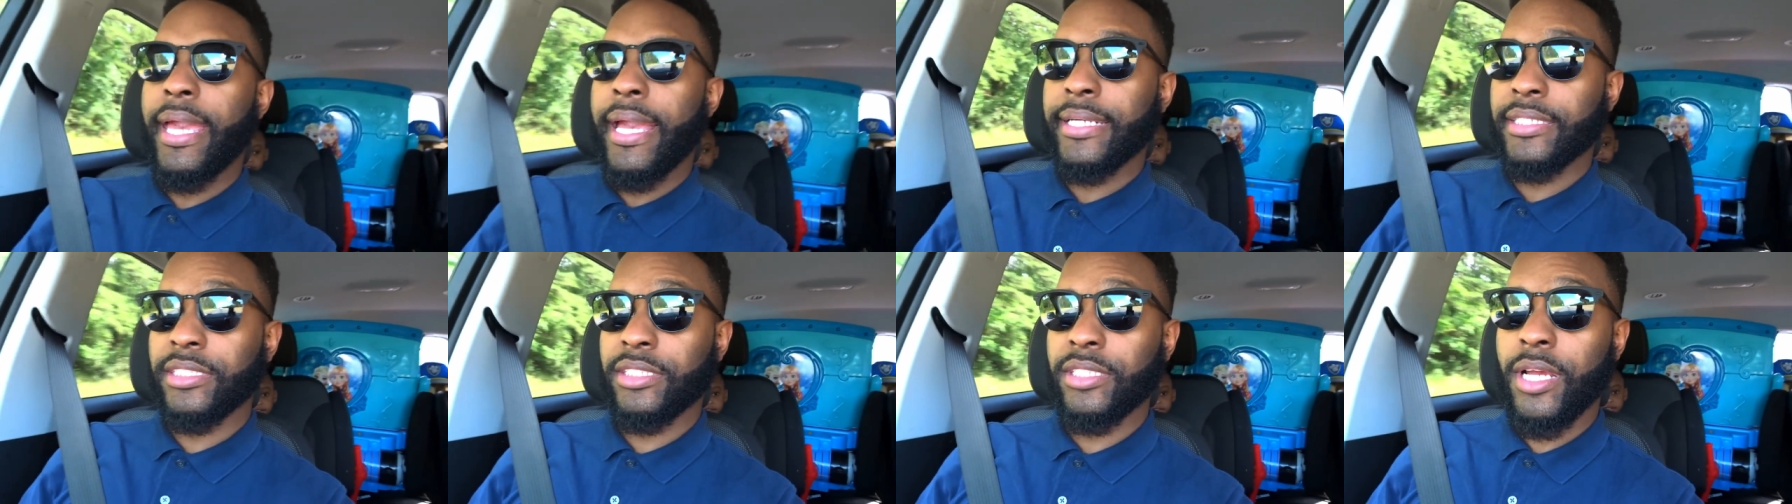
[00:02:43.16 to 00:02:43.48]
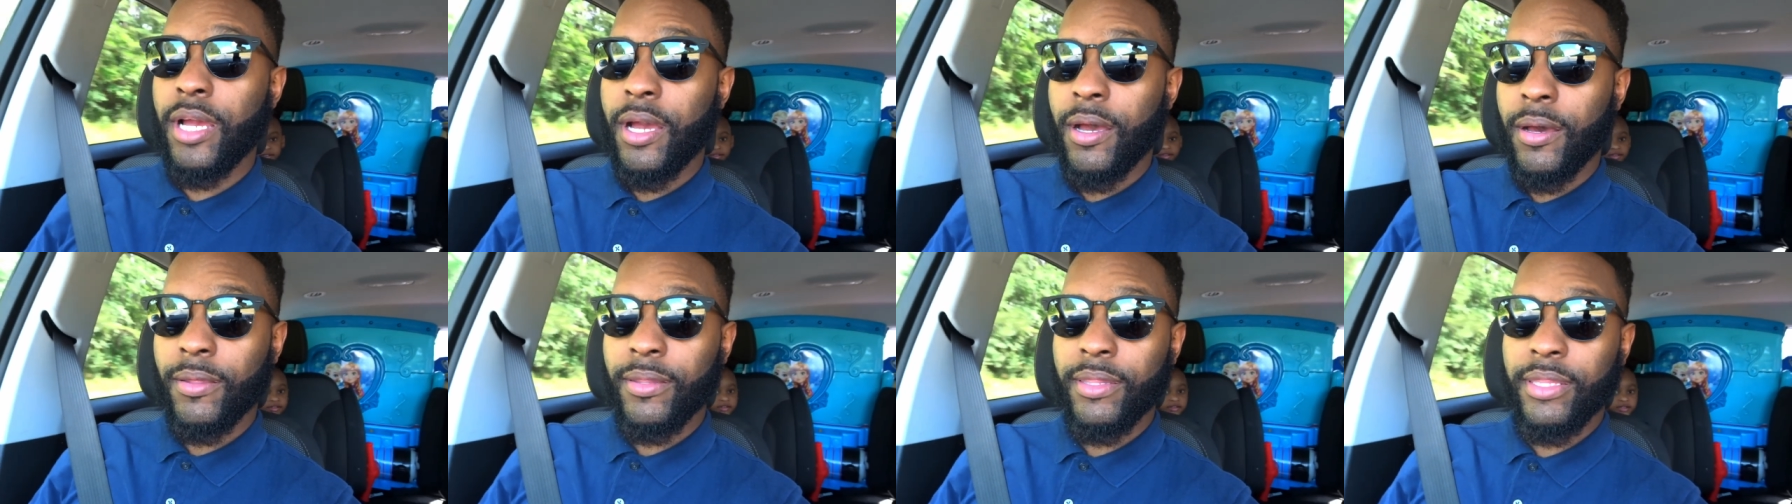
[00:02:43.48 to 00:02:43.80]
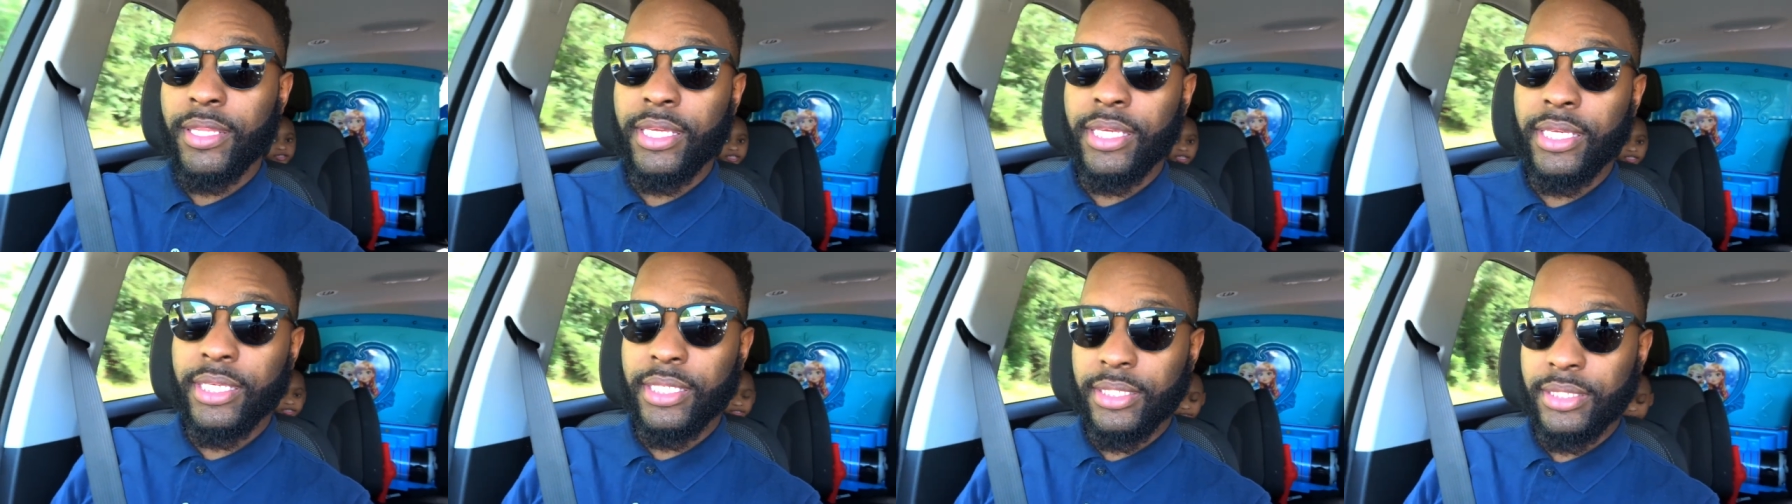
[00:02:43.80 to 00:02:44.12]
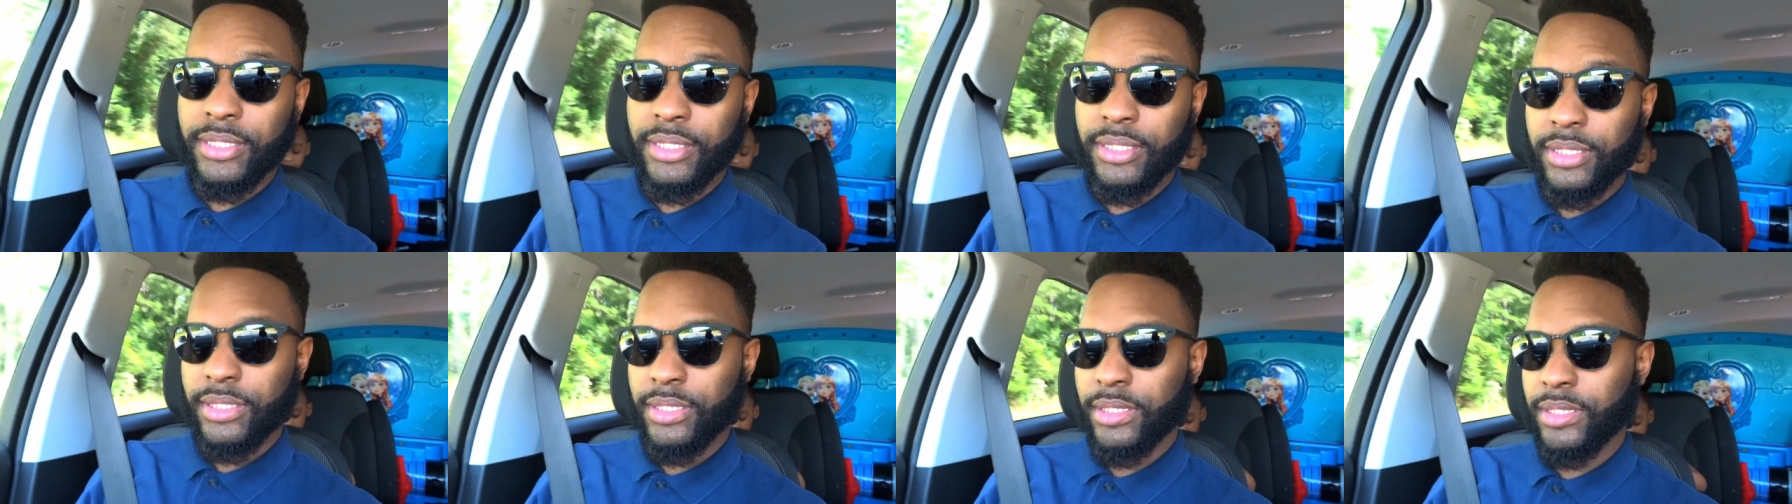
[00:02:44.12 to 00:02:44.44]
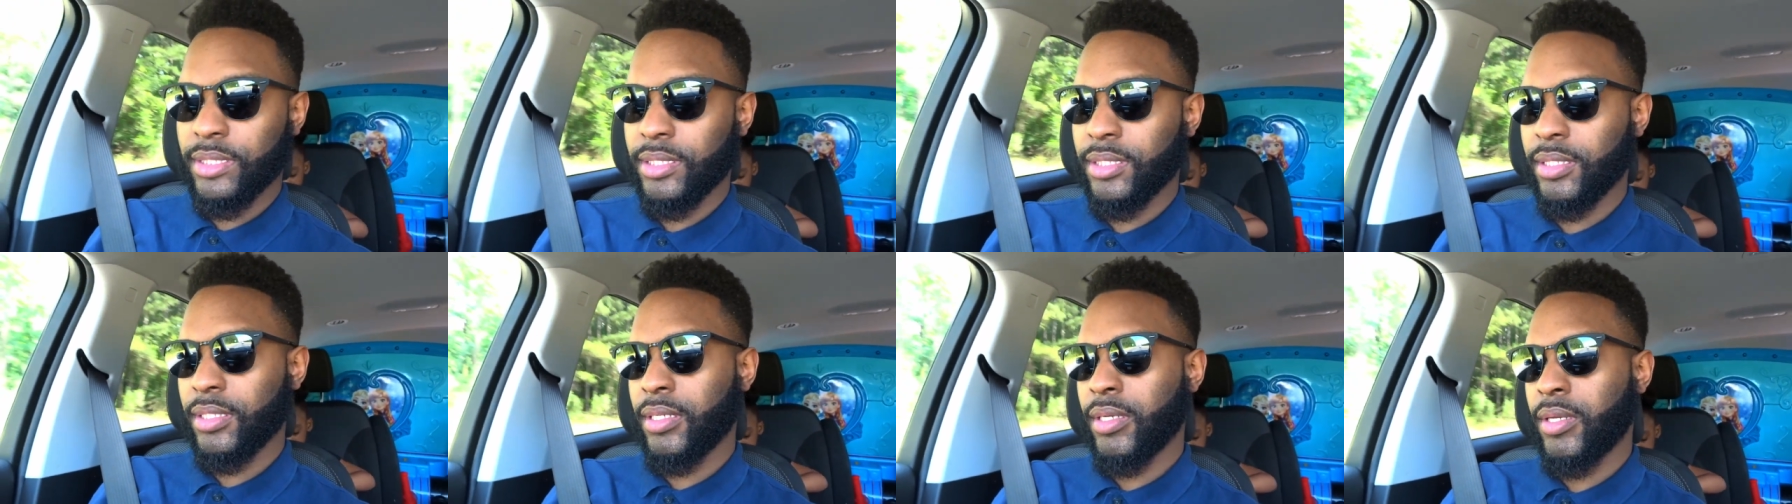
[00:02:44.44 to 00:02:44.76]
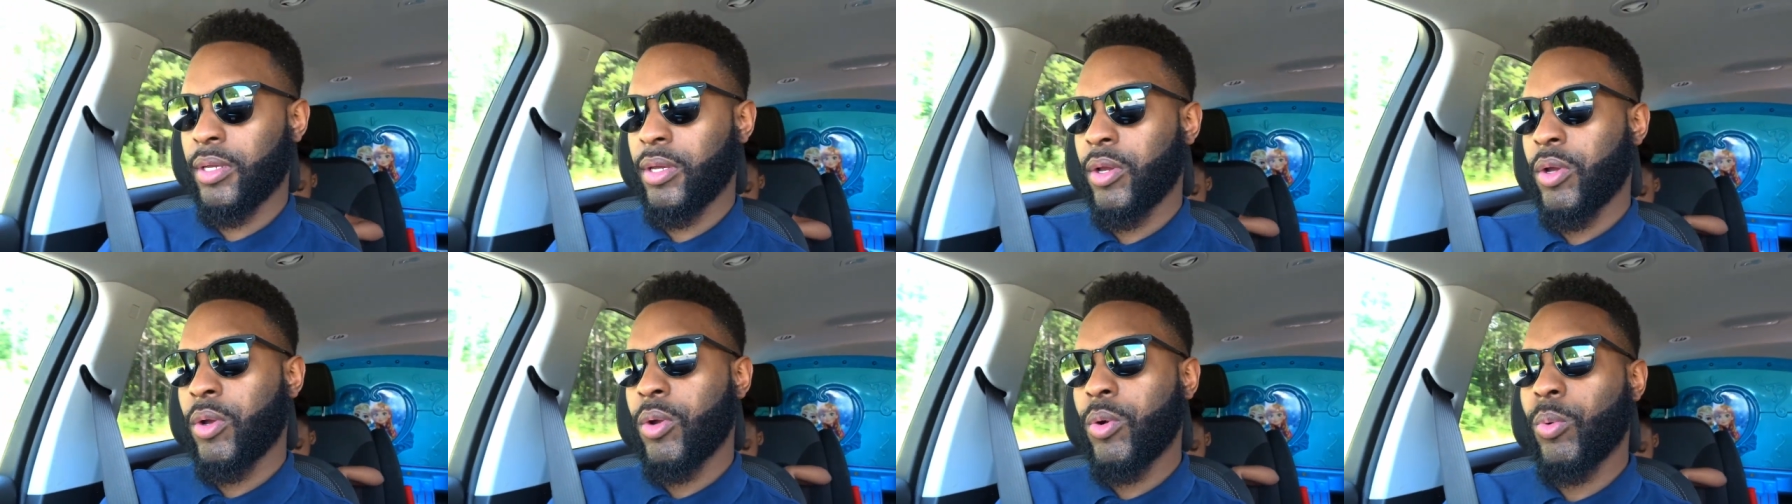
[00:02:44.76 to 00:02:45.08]
ask y'all this.
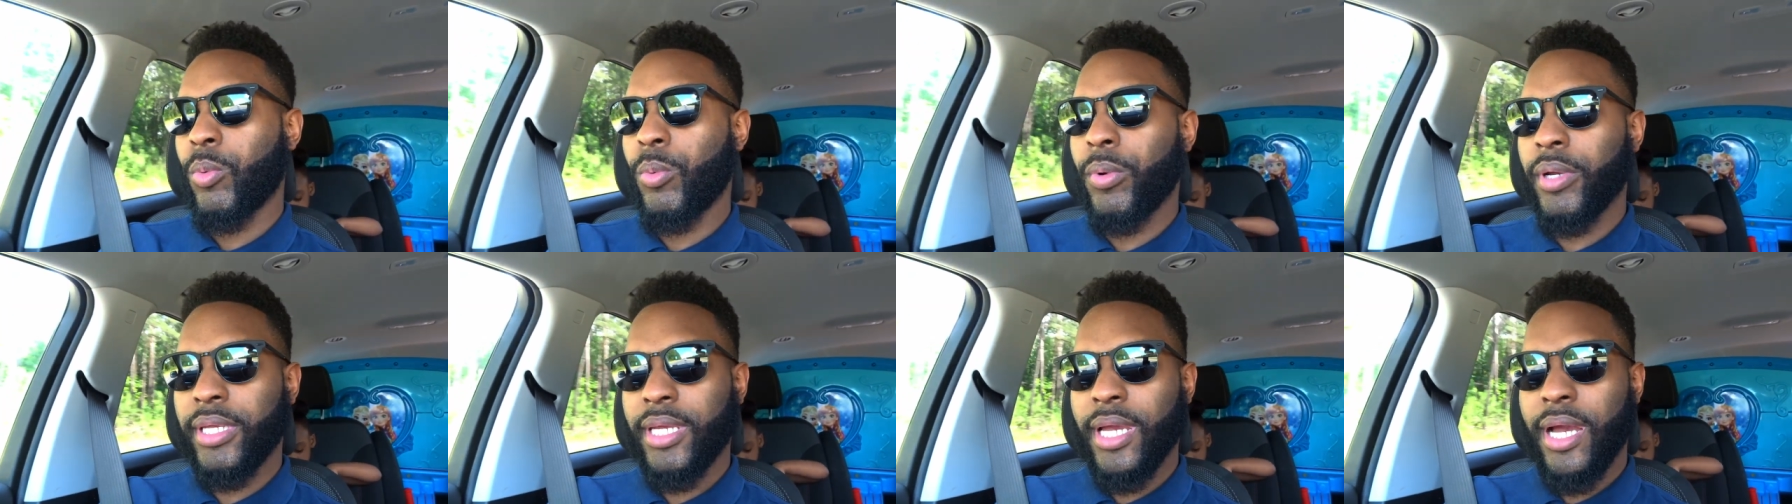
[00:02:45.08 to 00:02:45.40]
When